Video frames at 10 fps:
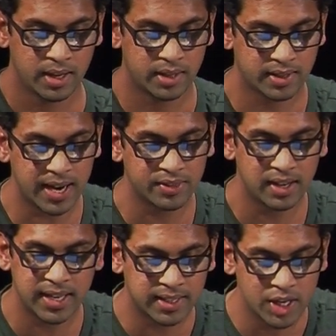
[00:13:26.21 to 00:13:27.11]
He signed the
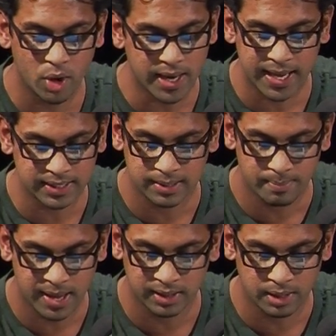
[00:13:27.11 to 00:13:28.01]
letter not as
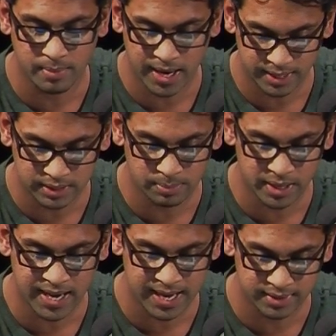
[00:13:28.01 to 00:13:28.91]
Malcolm X,
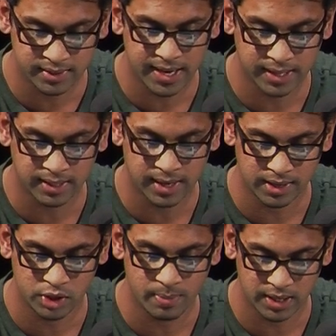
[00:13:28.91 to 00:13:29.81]
but as
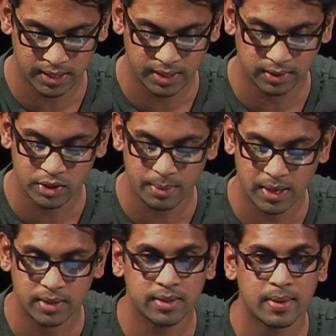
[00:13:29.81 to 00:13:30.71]
El-Hajj Malik
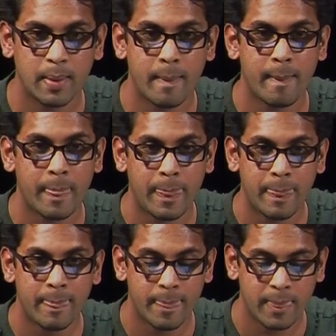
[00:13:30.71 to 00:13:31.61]
El-Shabazz.
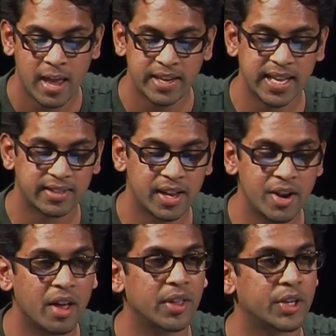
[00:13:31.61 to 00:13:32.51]
Yet
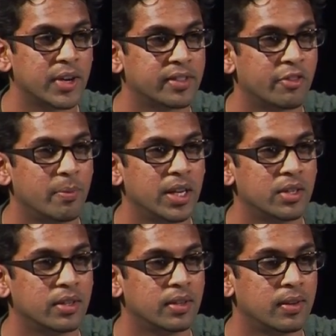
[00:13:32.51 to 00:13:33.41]
another
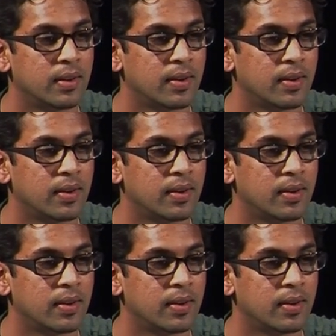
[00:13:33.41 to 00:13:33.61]
transformation.